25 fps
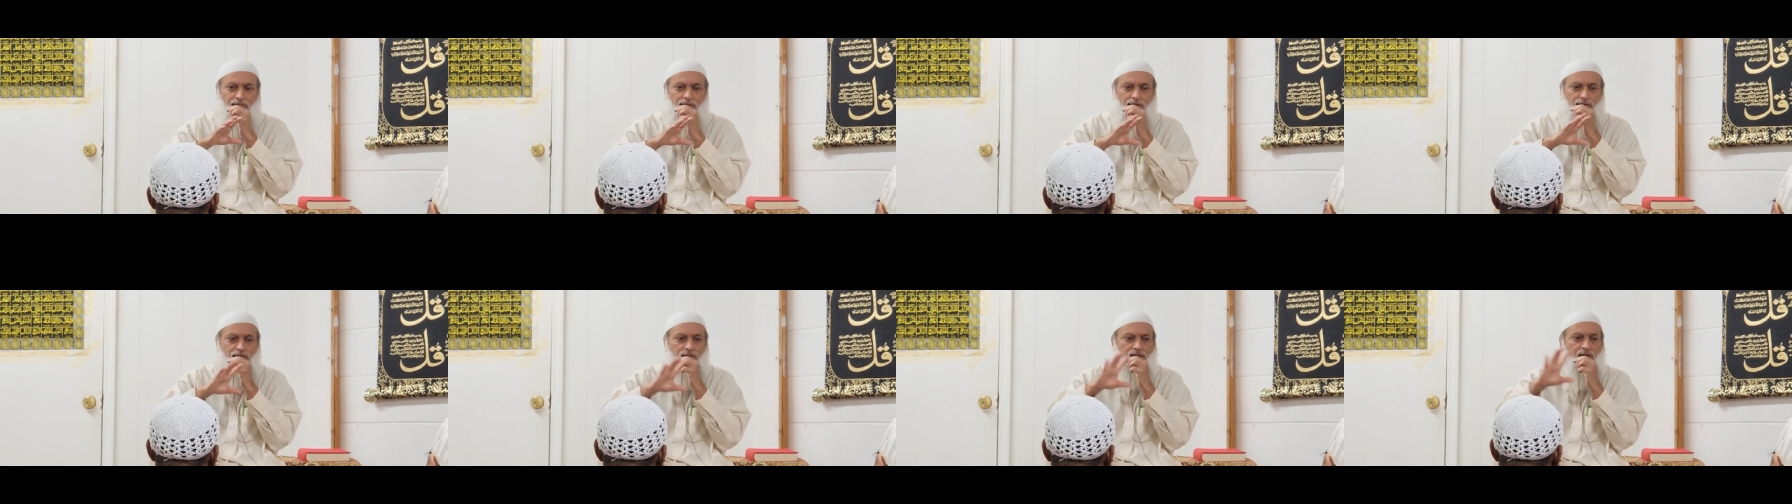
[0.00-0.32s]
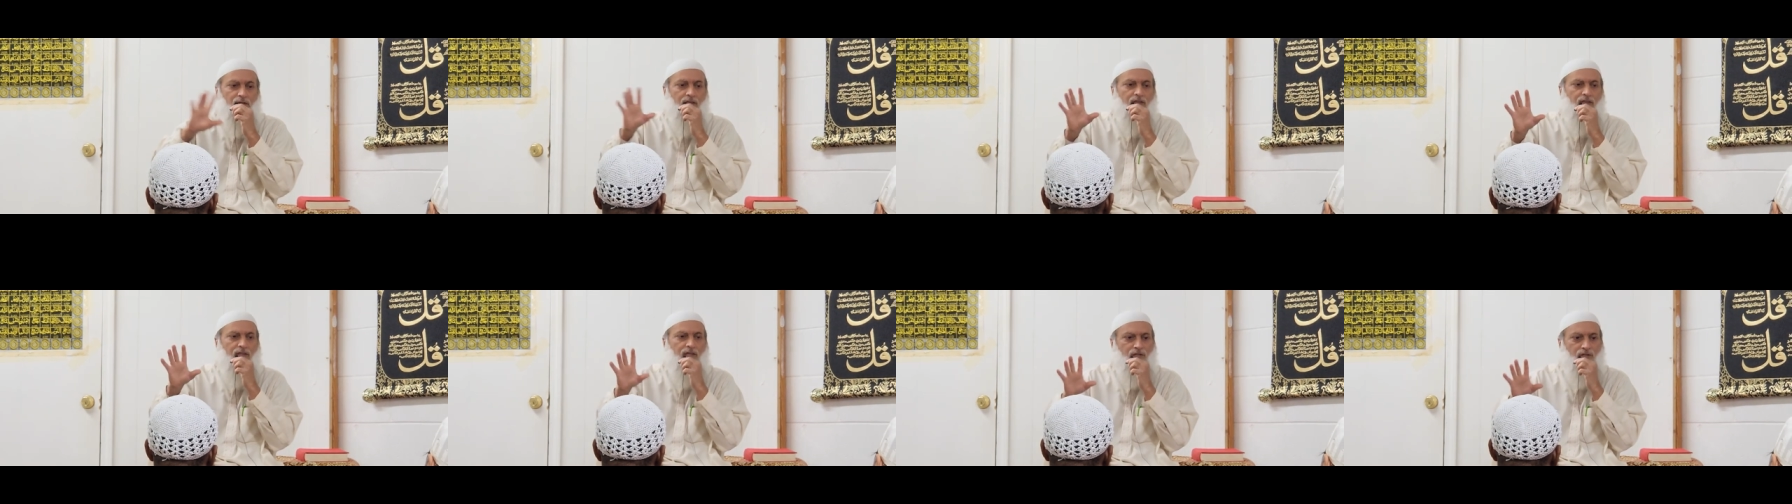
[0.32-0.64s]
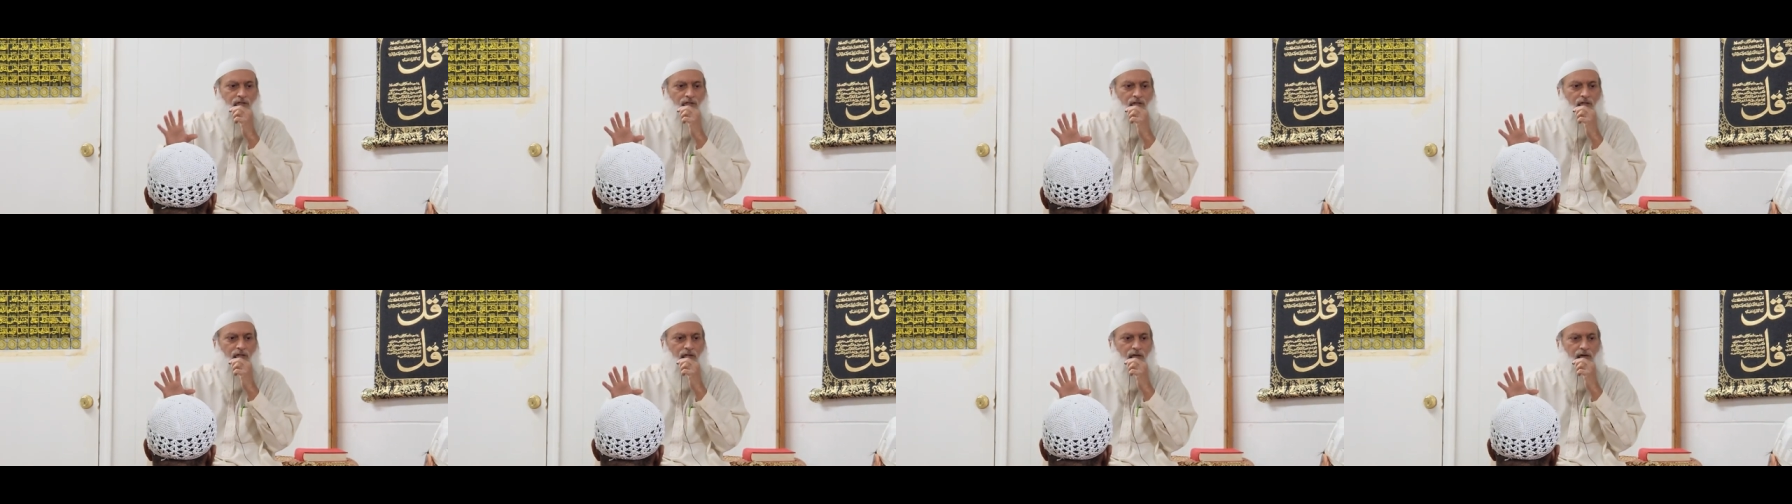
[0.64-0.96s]
when you see
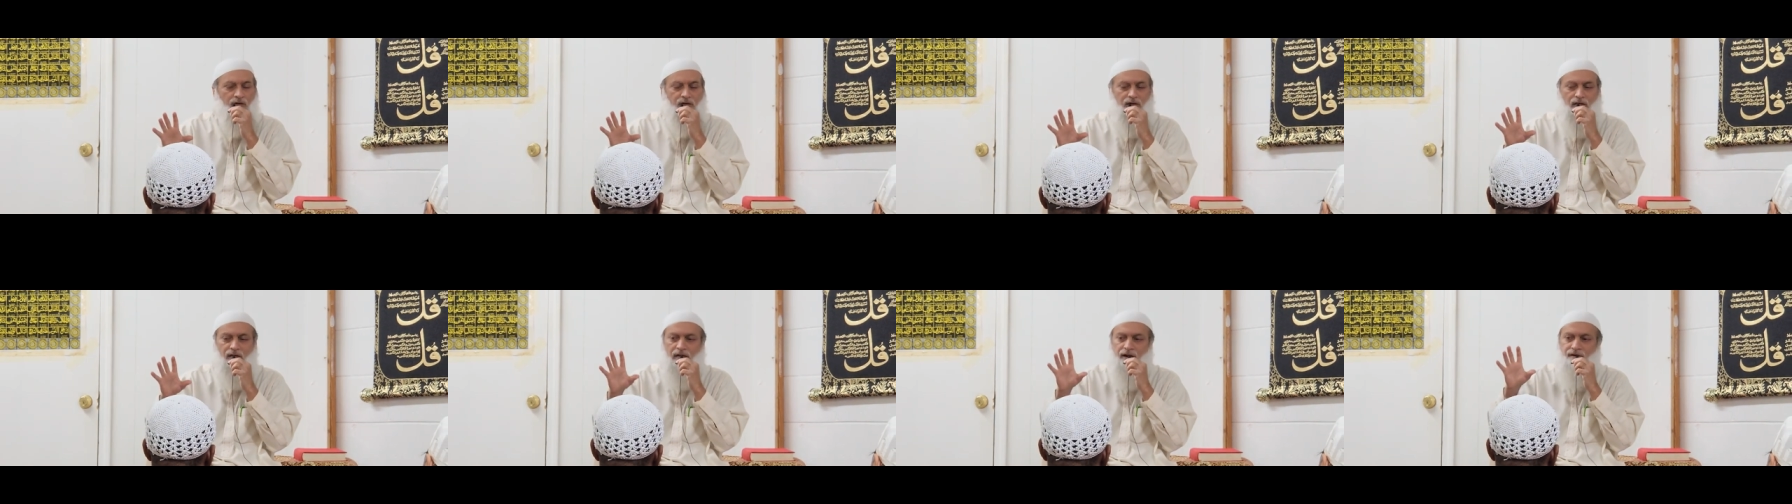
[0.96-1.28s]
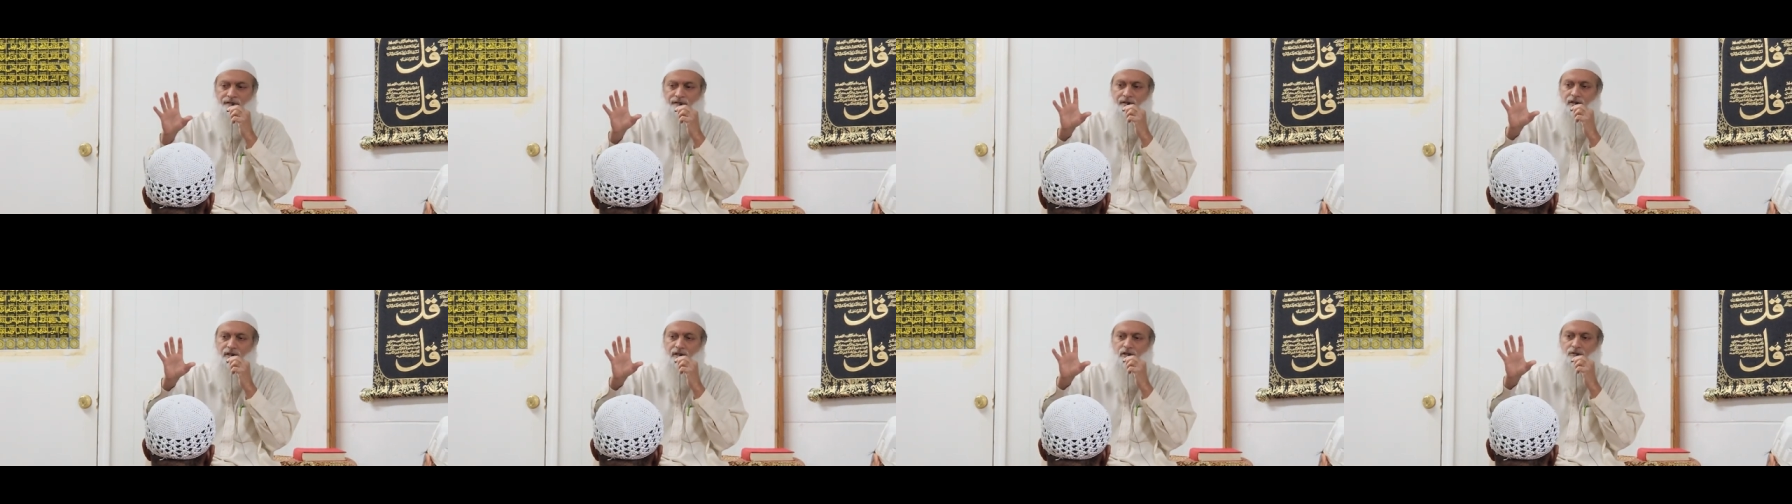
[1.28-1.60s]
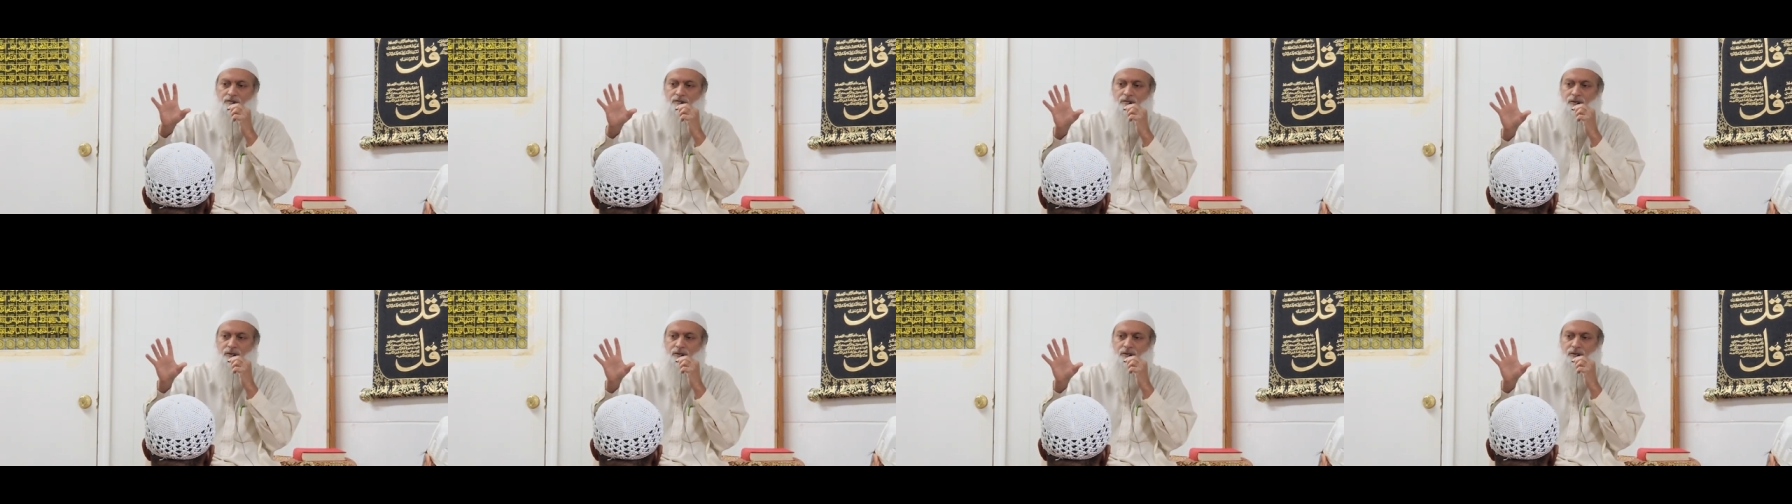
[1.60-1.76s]
things clearly, everything's